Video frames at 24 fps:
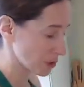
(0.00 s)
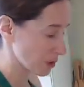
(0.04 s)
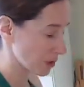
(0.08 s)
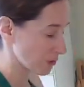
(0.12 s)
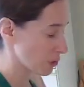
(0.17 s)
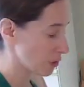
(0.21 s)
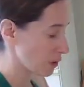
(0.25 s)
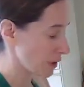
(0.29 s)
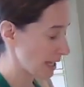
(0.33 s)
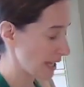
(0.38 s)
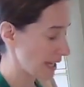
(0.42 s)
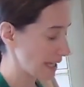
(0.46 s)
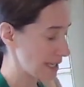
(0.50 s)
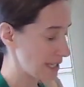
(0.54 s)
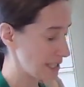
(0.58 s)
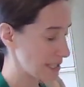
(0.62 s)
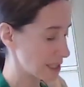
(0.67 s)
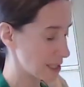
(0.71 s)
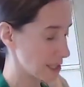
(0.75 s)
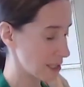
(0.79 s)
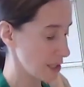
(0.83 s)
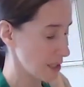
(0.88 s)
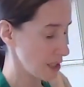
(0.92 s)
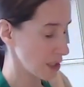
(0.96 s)
So I've got
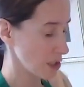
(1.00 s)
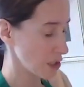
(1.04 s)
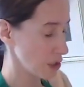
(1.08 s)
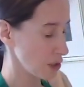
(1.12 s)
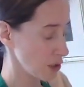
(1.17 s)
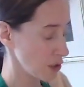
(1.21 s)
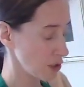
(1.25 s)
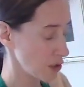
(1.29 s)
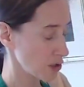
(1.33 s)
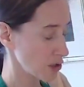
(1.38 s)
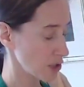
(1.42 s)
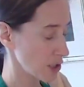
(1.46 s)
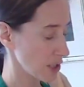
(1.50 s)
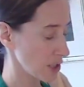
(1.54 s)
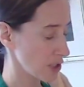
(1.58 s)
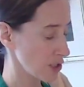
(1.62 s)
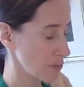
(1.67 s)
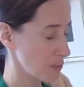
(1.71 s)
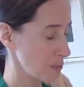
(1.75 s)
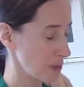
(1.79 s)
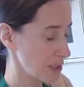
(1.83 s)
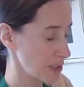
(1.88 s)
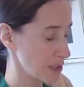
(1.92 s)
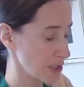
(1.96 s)
8 good
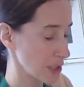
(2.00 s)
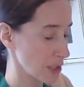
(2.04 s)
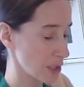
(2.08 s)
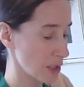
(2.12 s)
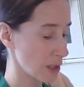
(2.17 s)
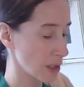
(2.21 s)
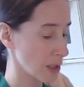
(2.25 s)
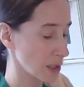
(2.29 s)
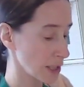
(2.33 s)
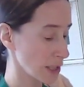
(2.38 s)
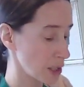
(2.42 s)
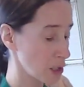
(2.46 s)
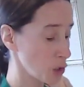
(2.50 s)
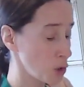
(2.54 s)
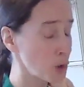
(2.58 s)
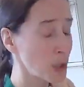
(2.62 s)
sized bits of garlic.